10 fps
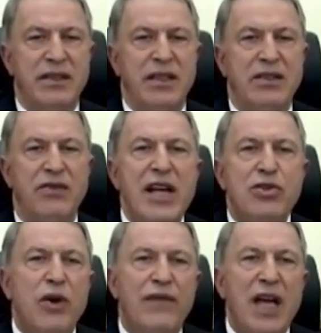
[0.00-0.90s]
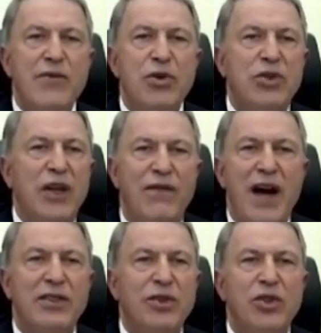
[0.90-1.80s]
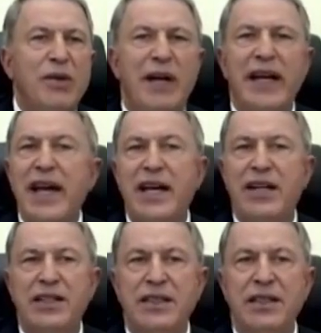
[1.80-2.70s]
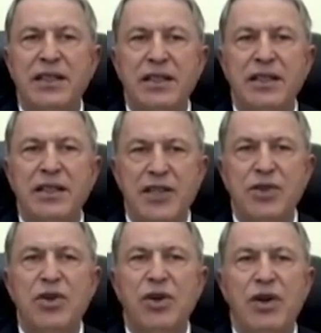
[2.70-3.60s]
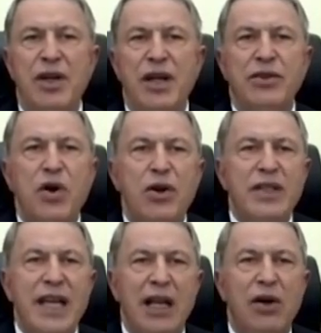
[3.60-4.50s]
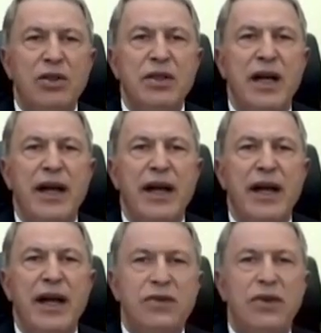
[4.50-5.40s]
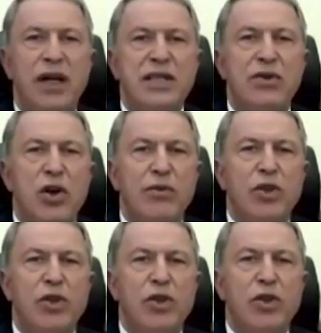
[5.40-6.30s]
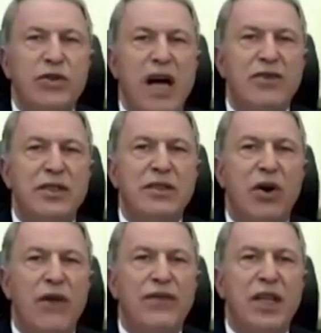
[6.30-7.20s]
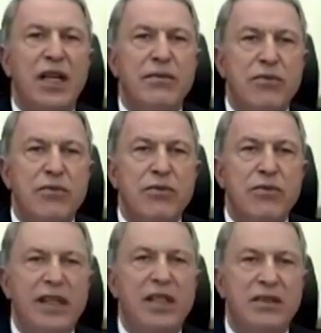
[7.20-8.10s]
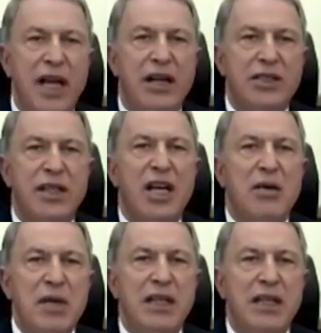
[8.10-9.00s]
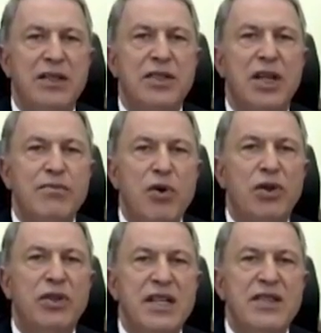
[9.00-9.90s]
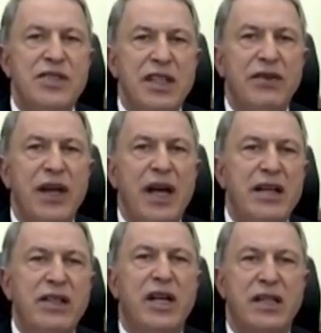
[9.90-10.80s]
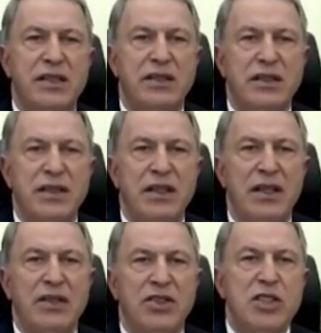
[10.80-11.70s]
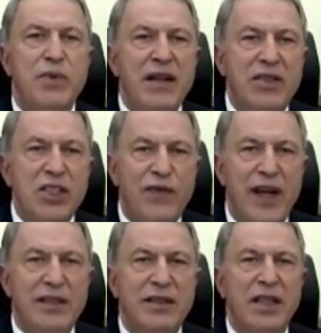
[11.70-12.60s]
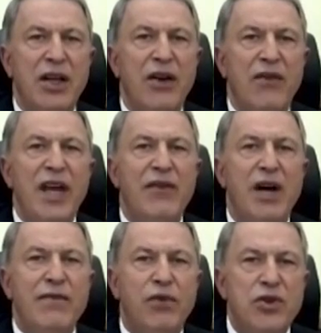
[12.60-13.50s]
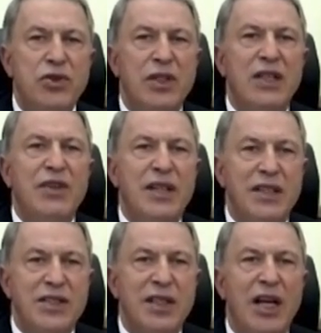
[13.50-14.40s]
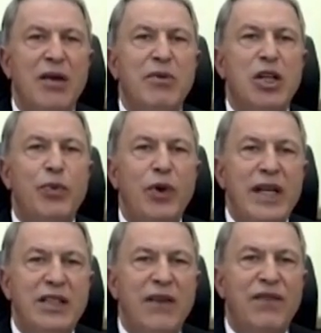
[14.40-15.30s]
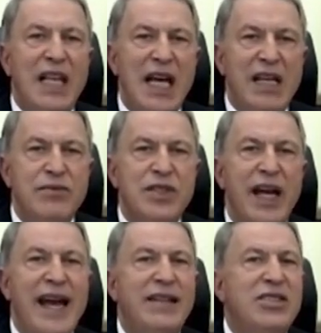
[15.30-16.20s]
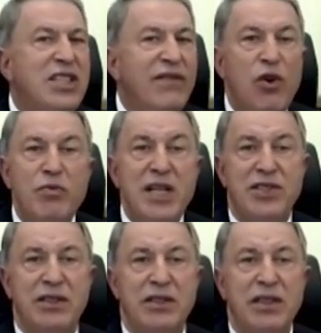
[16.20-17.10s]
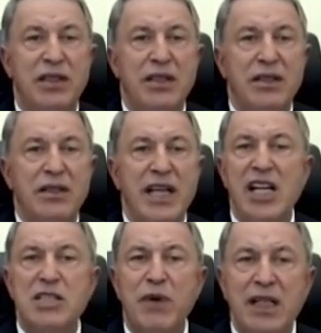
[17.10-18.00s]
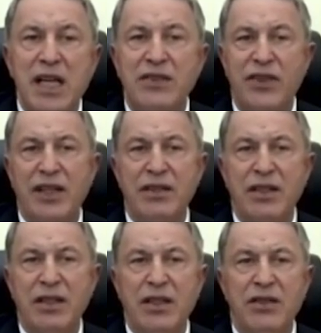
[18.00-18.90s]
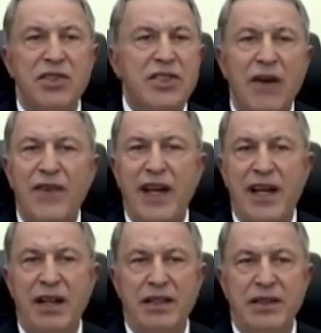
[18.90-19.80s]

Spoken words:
The rest of them are fighting by air. As you know, Turkey alone has neutralized almost 4,000 of the most radical Daesh militants both in Syria and Iraq. Despite this fact, we have unfortunately witnessed manipulative claims and disinformation against one country. This is unfair.